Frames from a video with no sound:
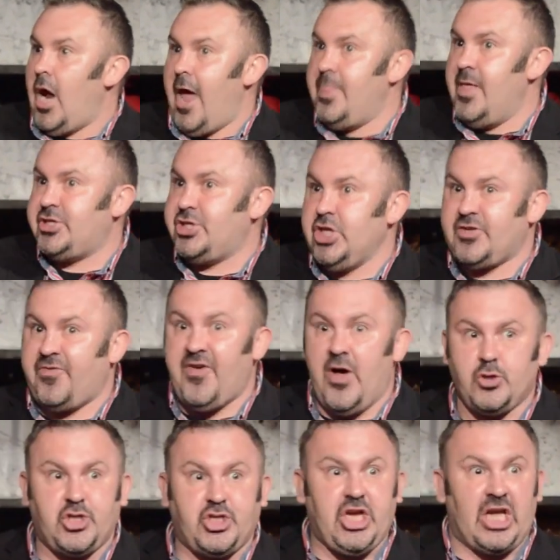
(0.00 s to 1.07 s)
And this just
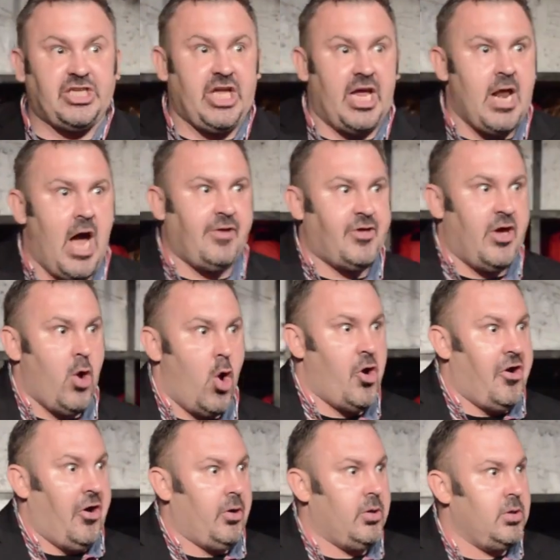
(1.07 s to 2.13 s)
fell 69th in
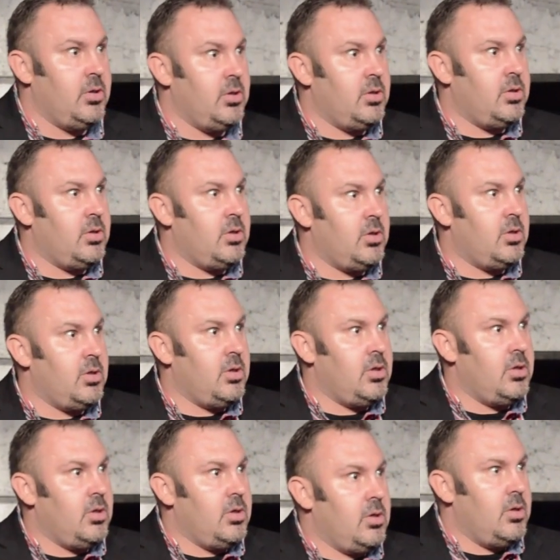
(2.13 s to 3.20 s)
order.
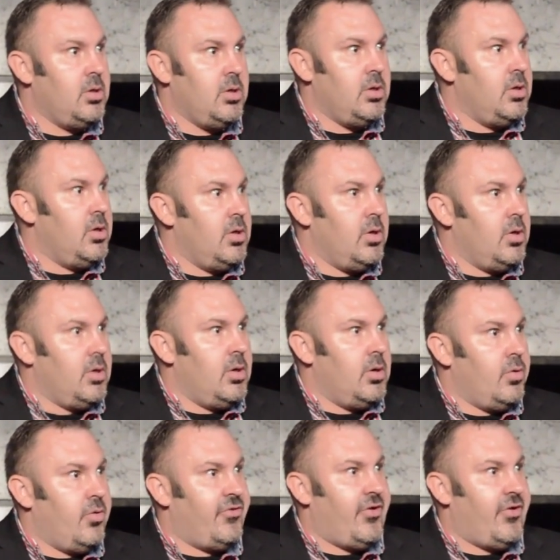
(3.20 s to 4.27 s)

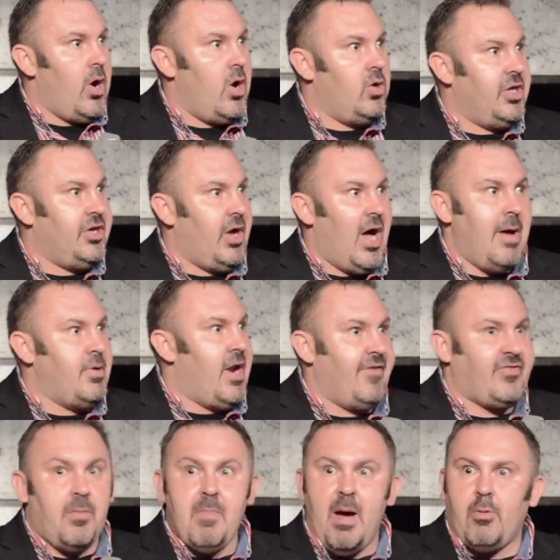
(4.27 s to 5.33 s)
I I'm going to
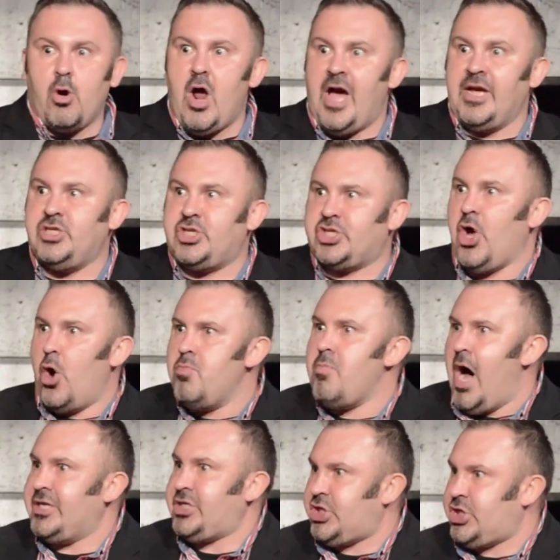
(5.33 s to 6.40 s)
have to memorize so
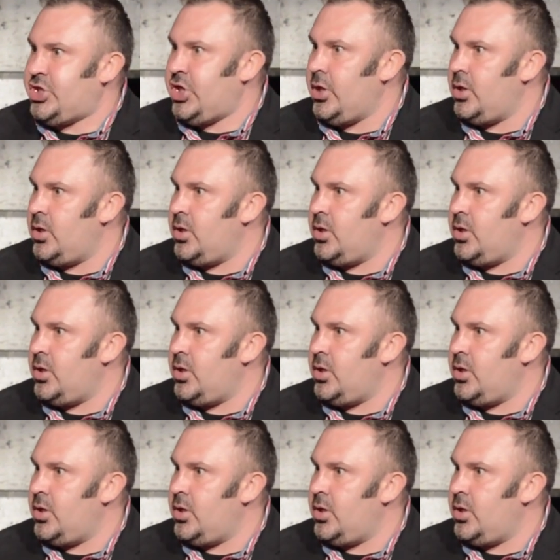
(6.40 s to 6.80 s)
much.